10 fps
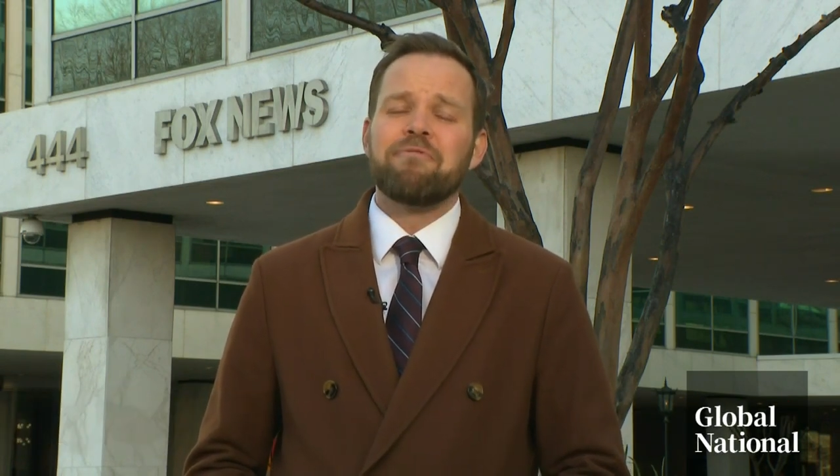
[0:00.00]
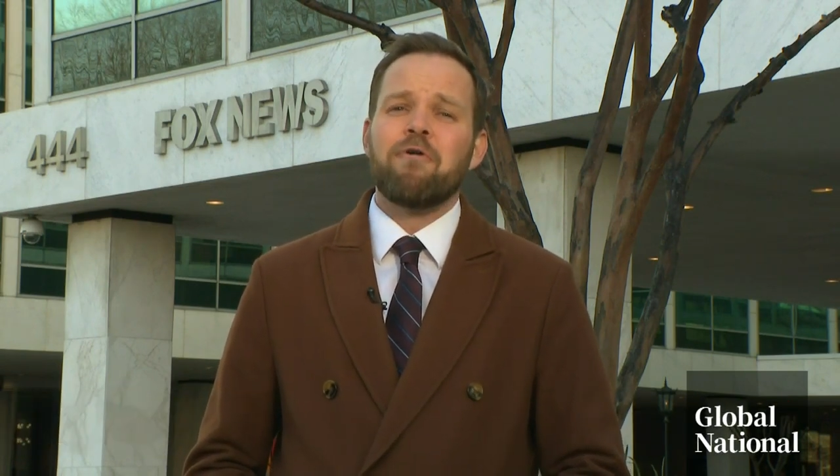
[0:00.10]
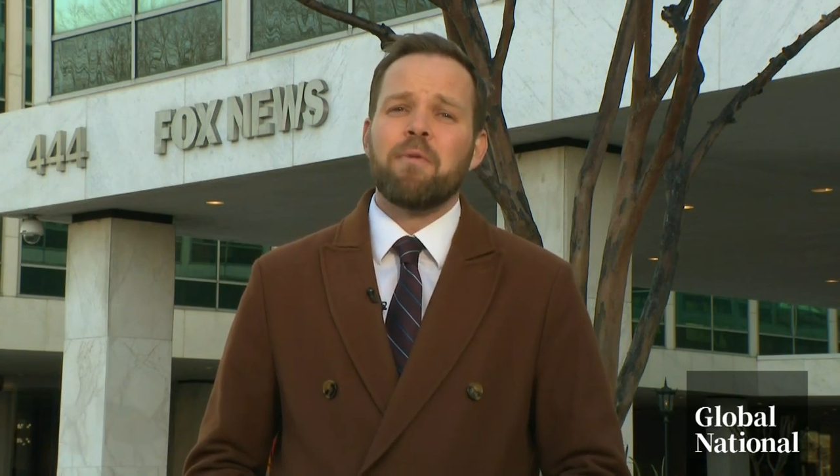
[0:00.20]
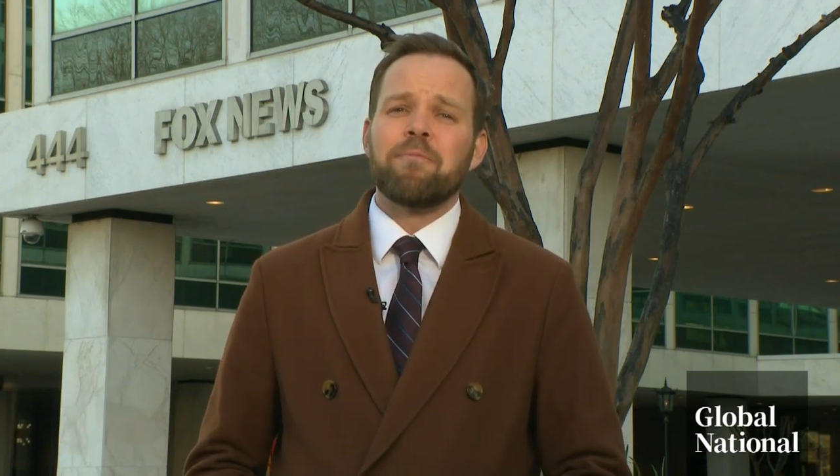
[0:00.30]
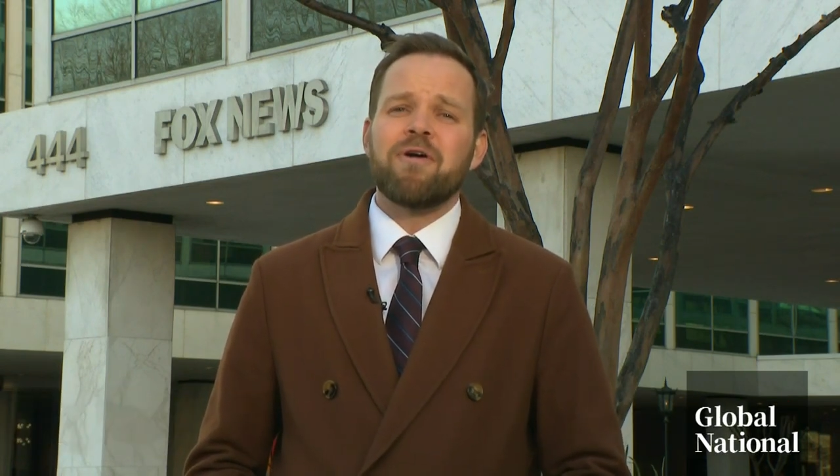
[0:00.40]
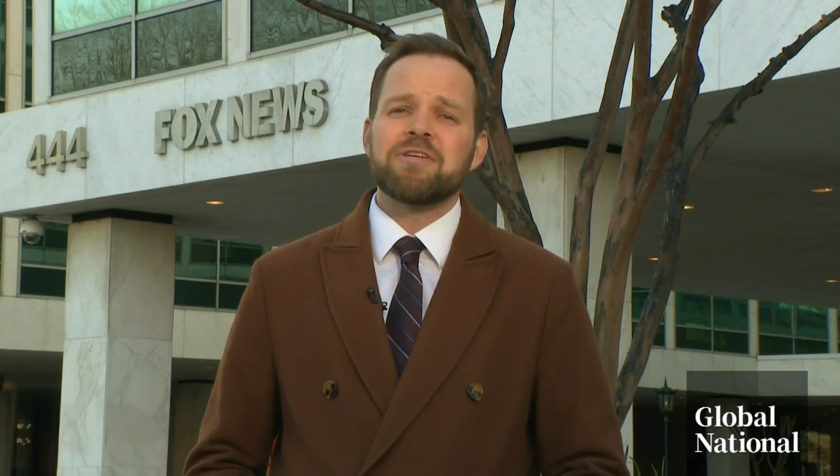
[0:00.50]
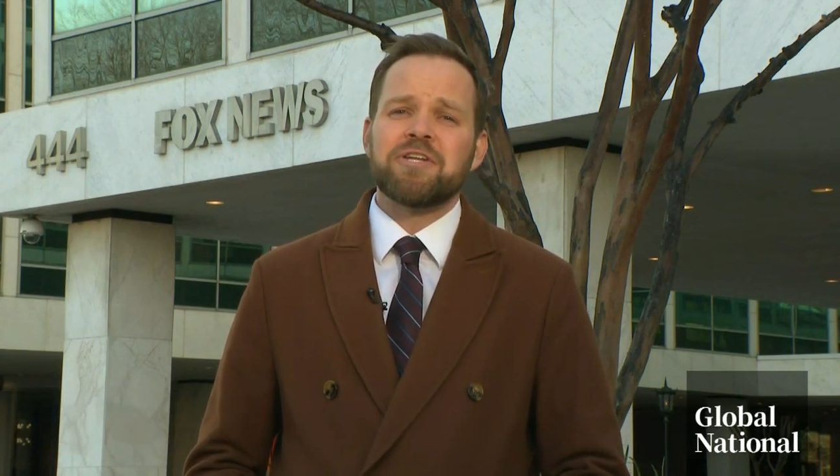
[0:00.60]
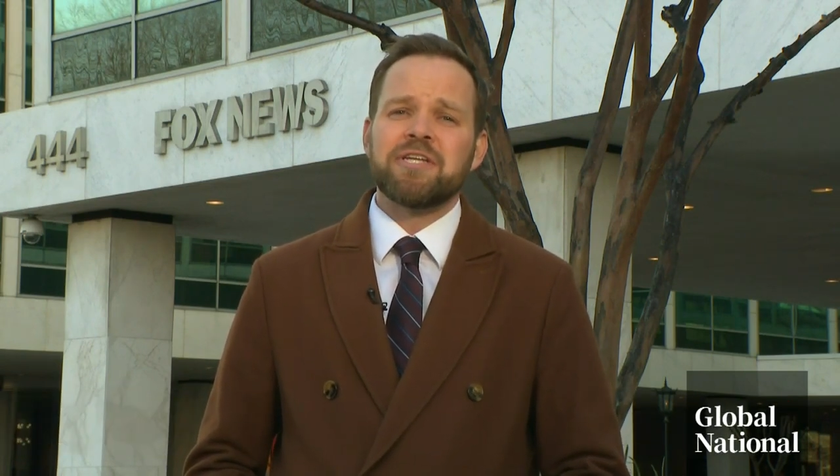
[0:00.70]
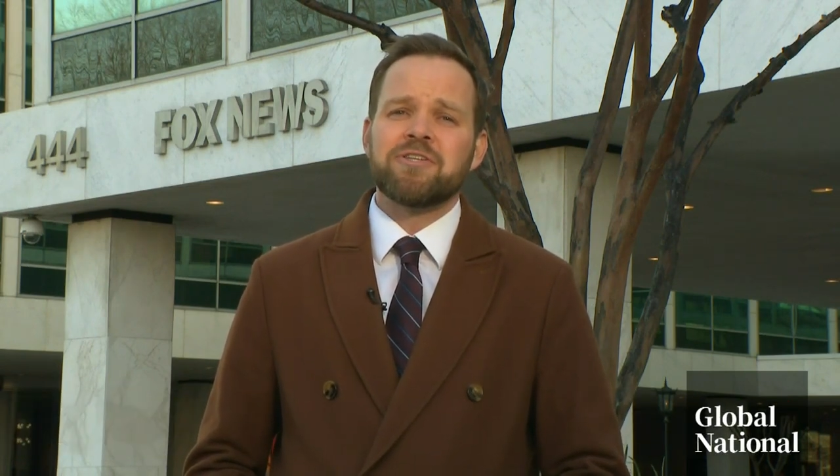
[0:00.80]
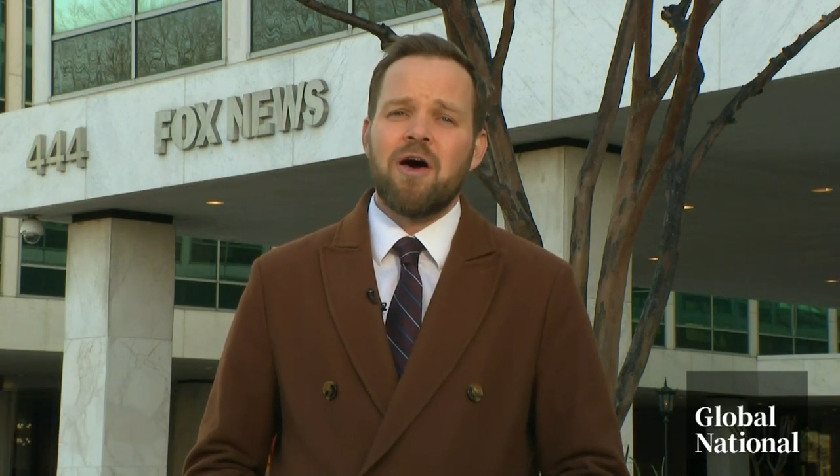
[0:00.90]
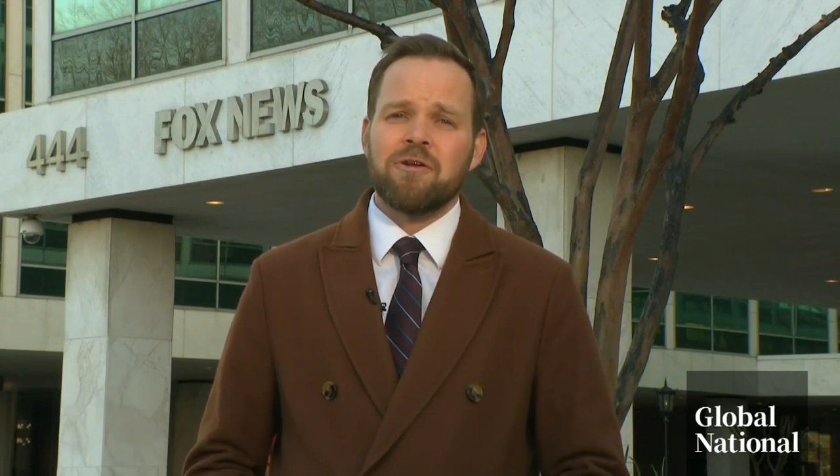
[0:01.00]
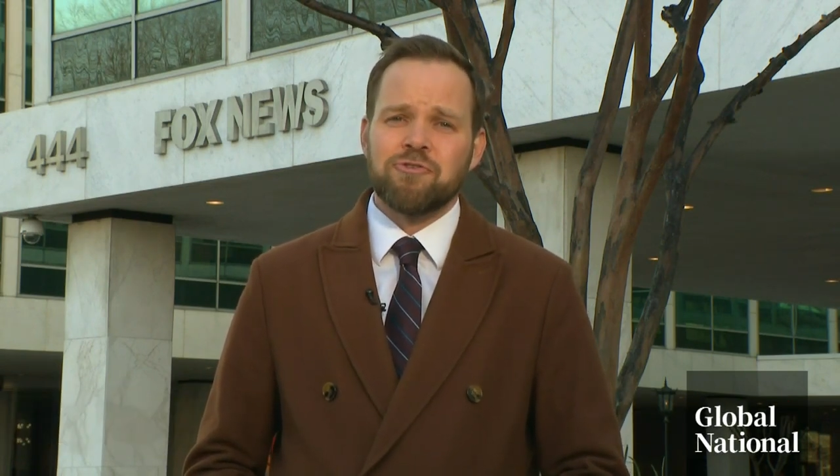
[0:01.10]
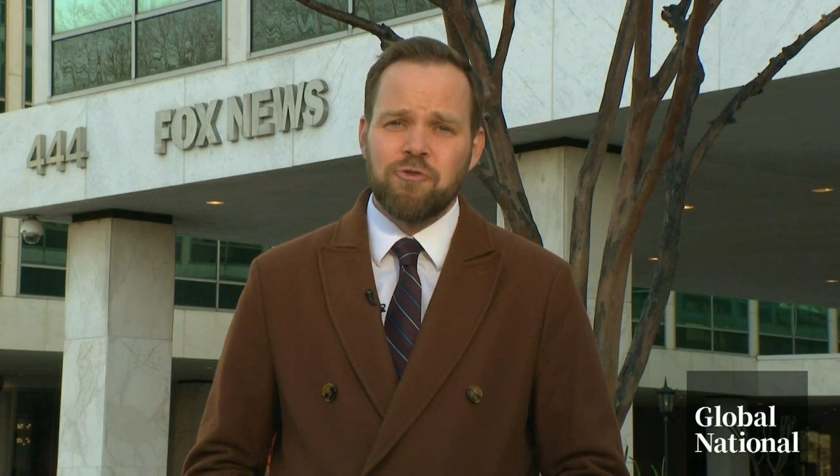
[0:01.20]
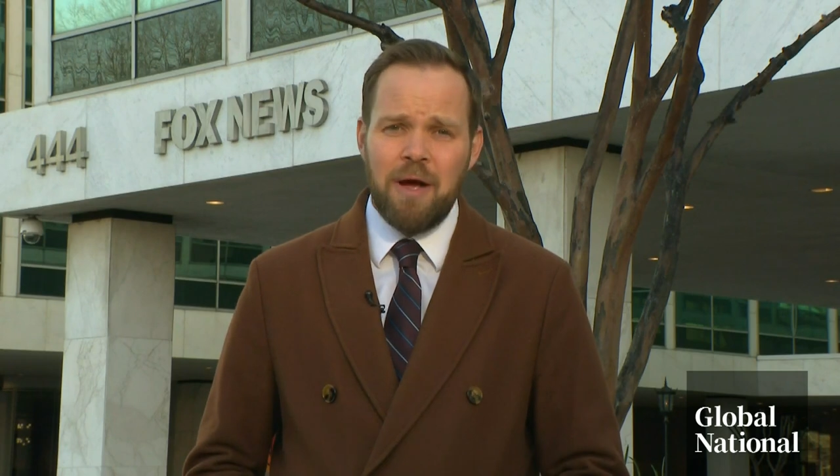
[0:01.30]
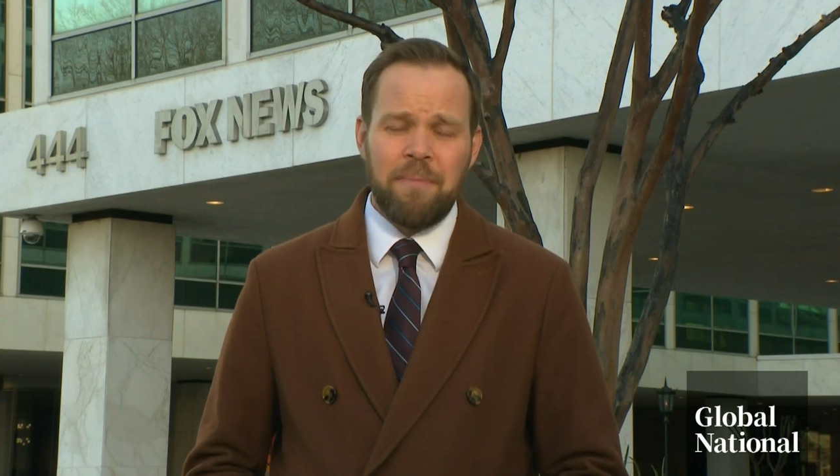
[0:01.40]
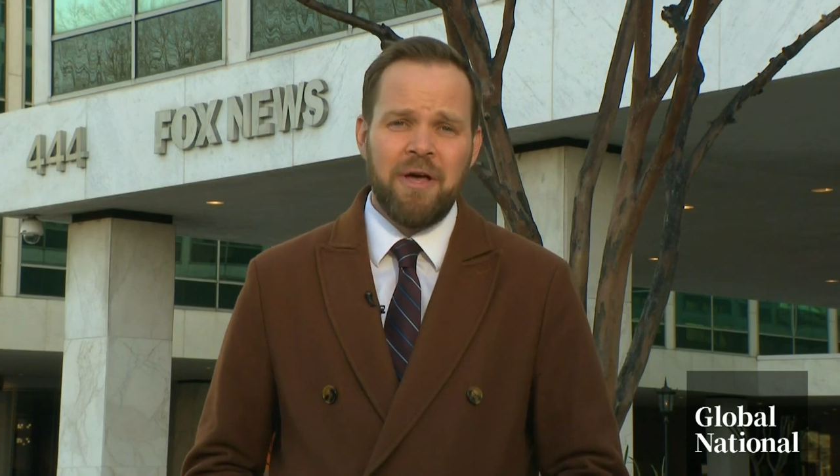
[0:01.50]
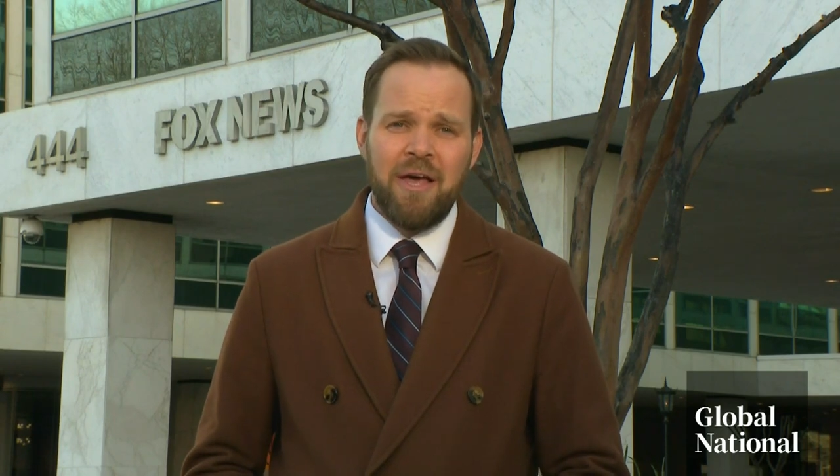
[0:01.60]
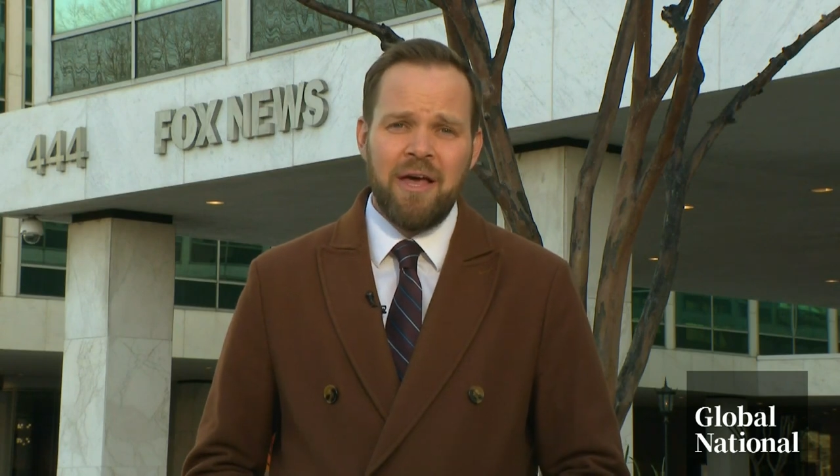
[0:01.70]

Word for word: former President Donald Trump